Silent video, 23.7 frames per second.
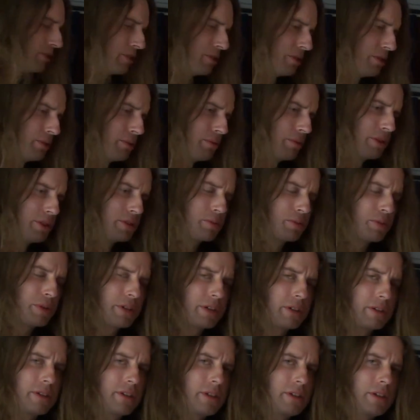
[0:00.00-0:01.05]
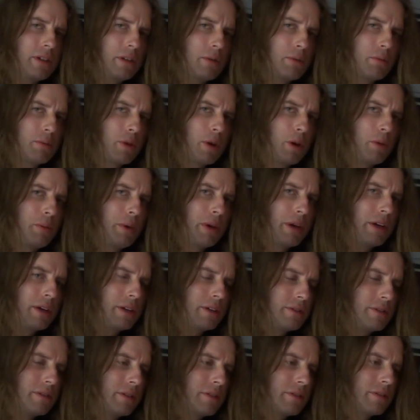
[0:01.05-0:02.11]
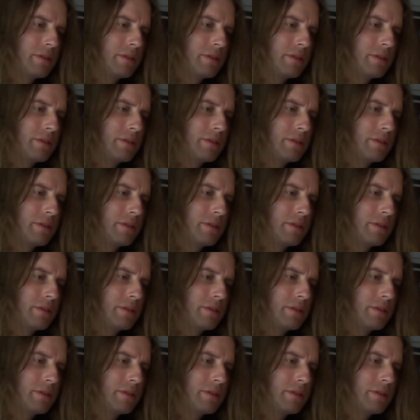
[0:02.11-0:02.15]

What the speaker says: do was bring the propane